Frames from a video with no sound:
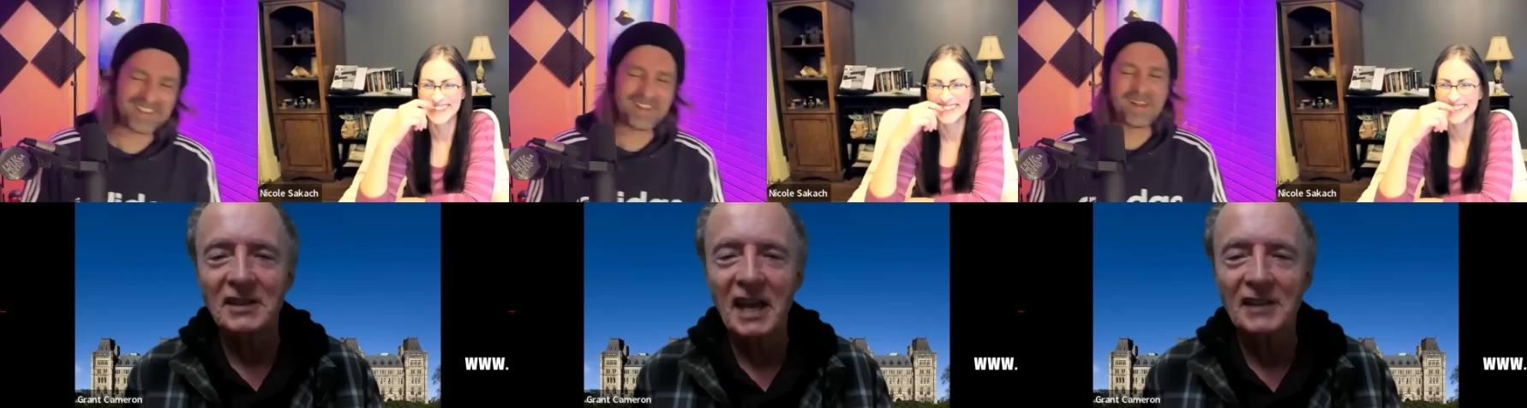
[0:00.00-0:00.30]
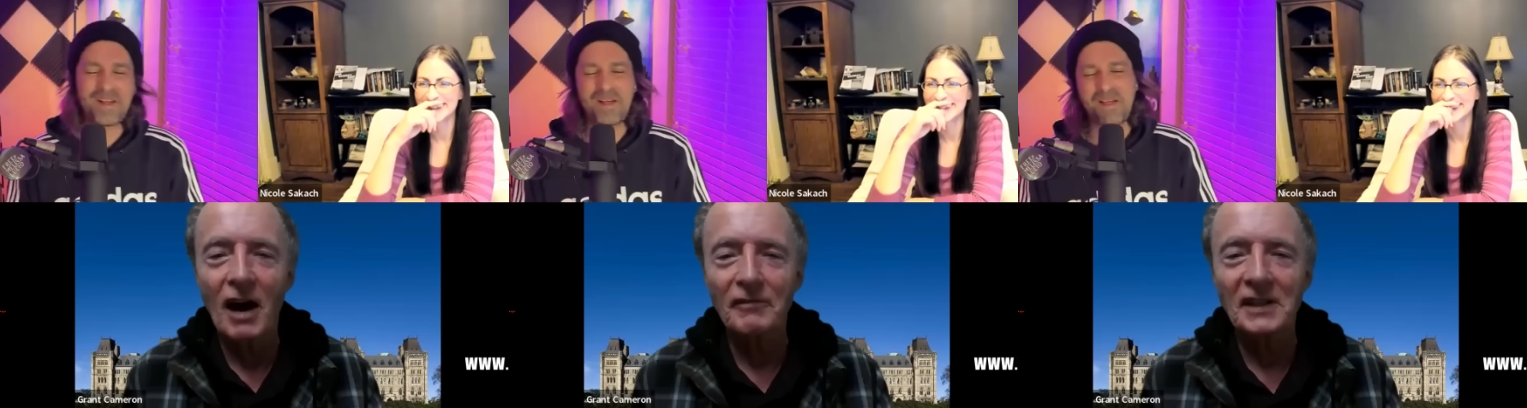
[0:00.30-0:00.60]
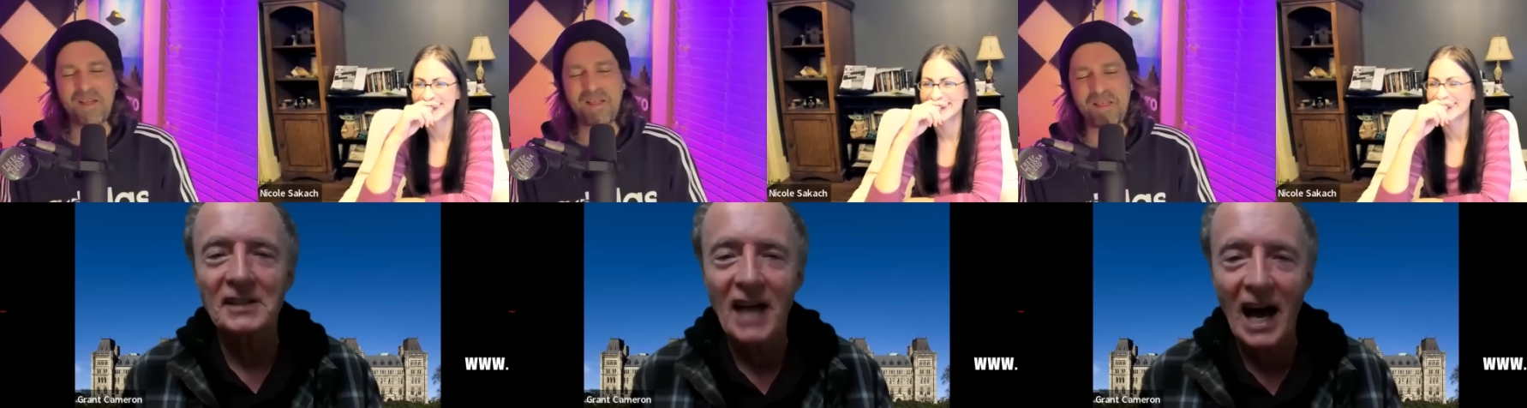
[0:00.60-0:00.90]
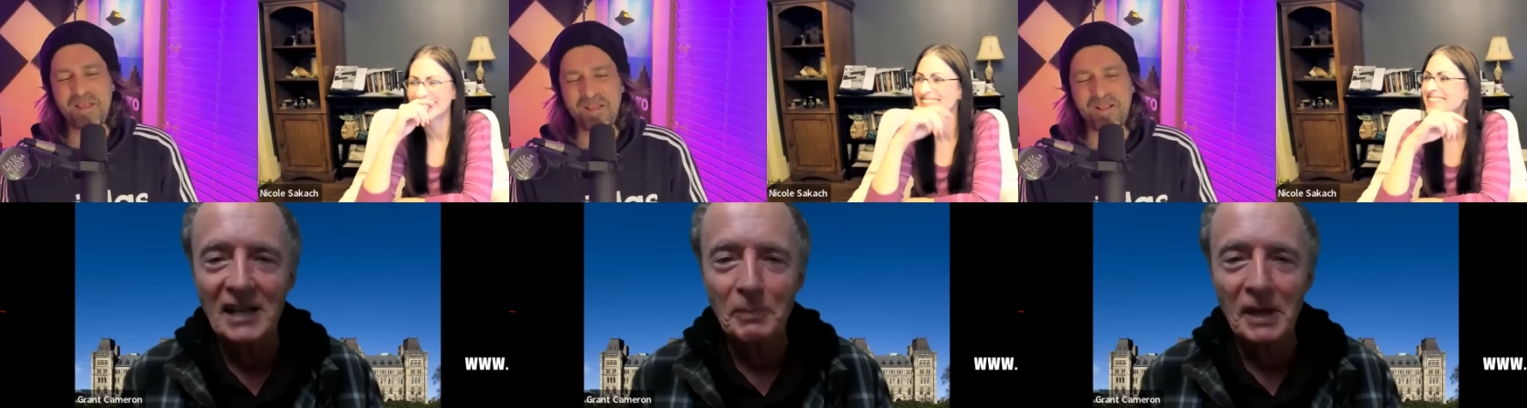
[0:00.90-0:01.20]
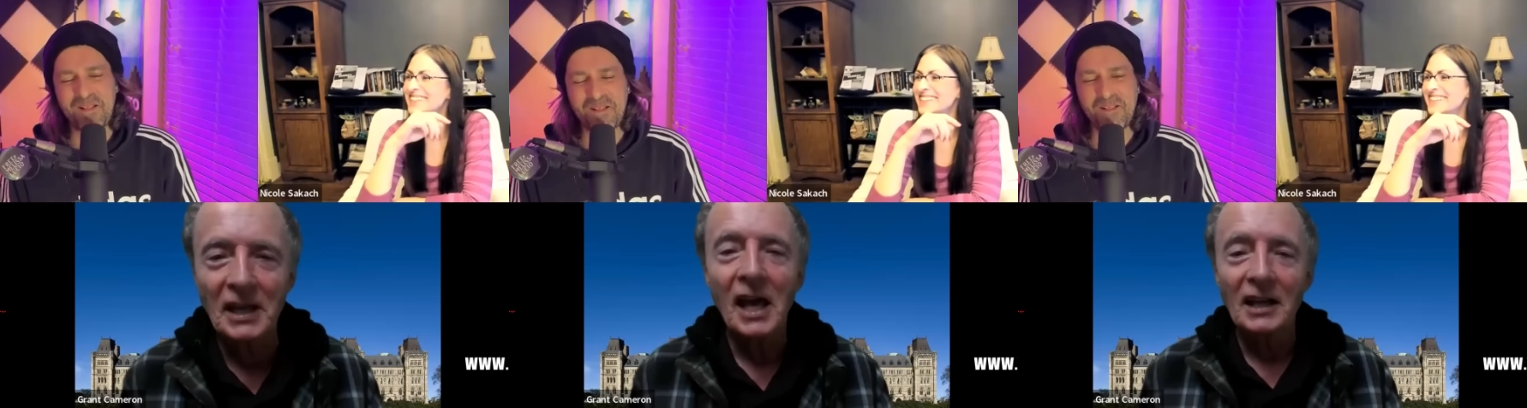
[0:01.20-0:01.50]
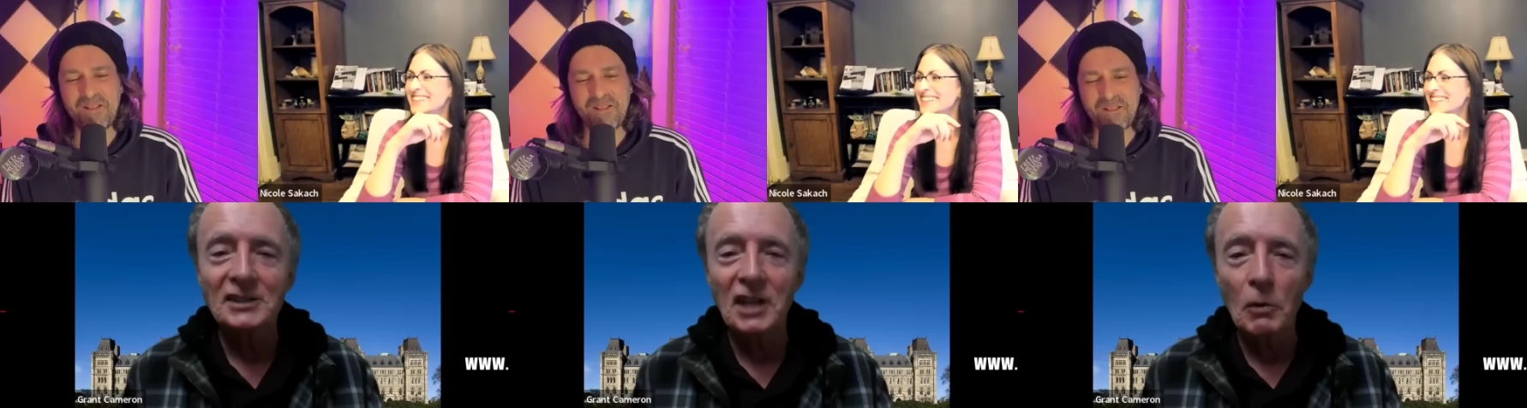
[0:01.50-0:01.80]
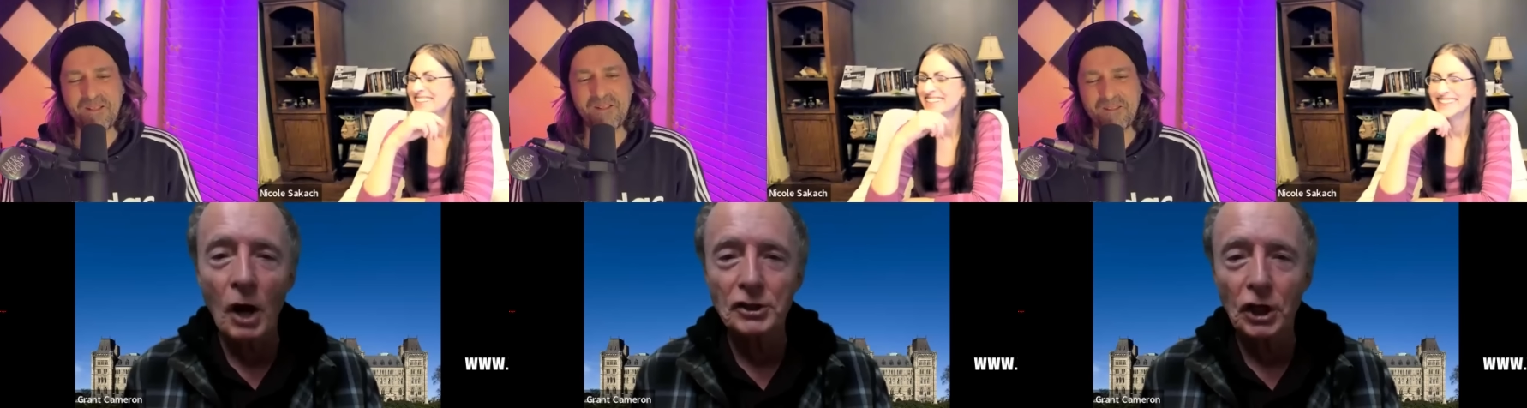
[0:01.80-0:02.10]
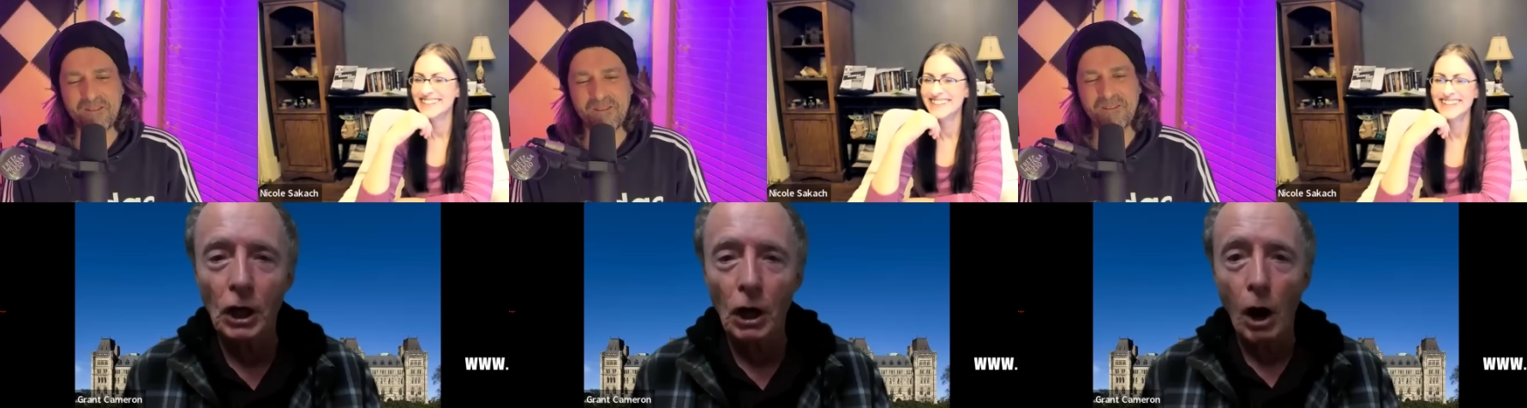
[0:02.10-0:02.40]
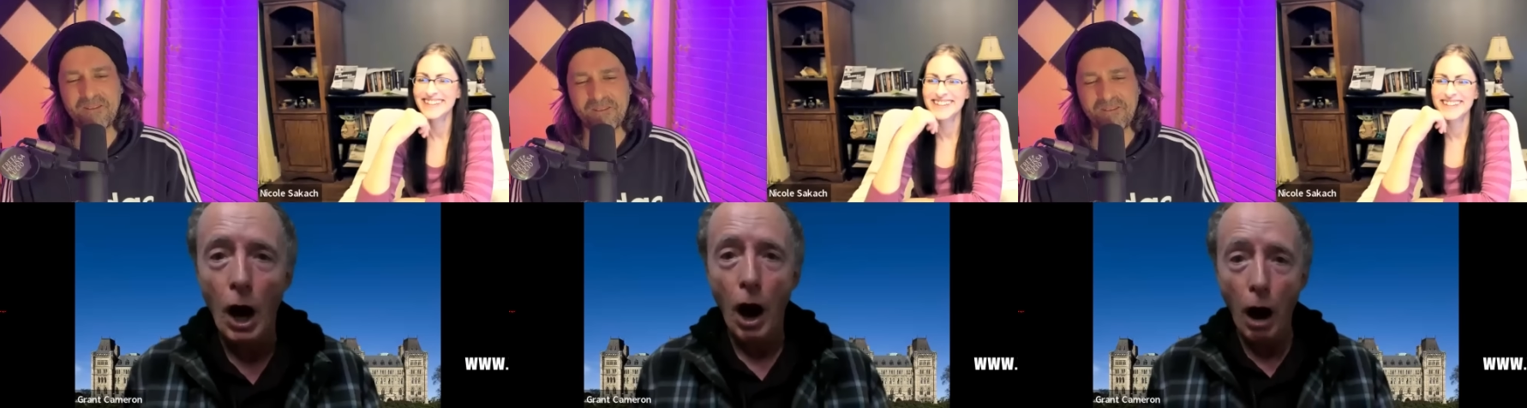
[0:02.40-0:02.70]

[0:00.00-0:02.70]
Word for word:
Speaker 1: It takes off at this high speed because they want you to go,